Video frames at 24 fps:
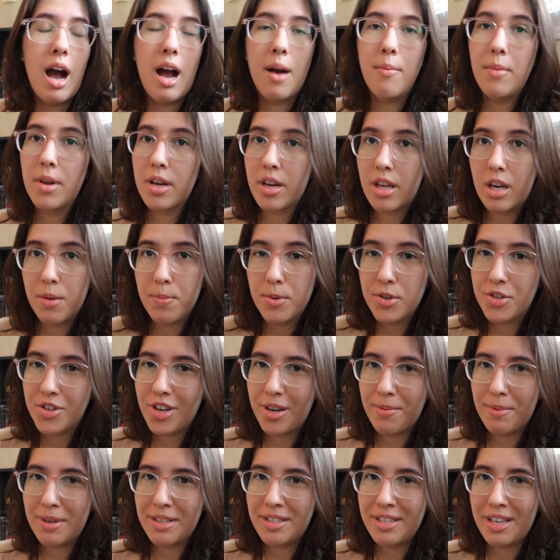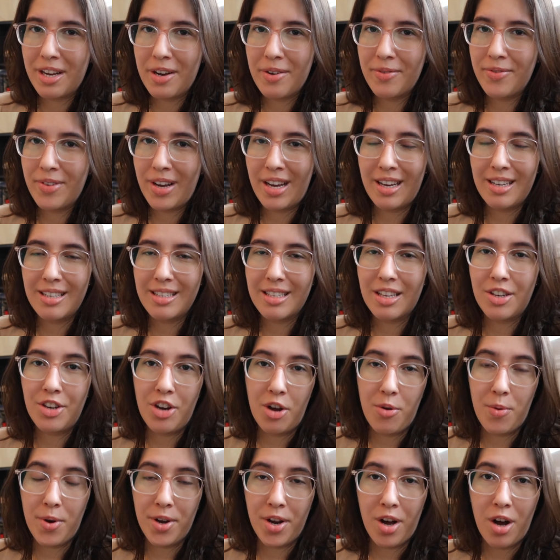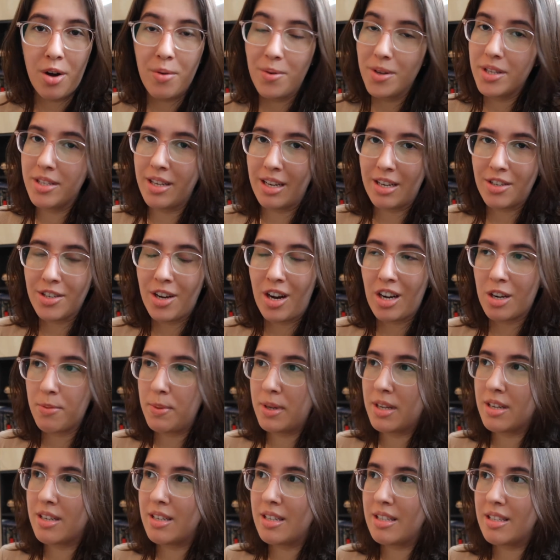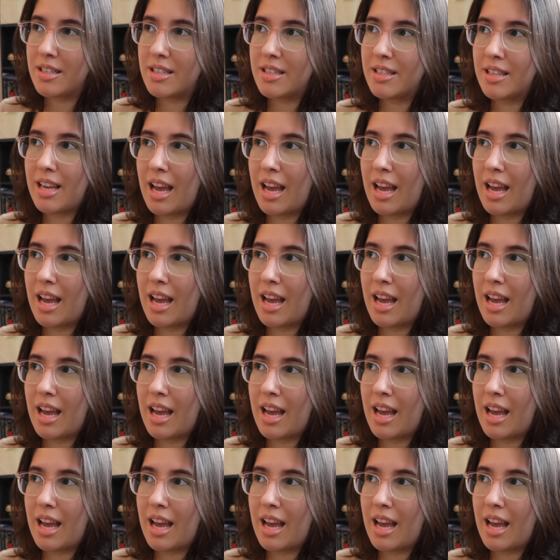I'm not gonna portray myself as a know-it-all with TikTok because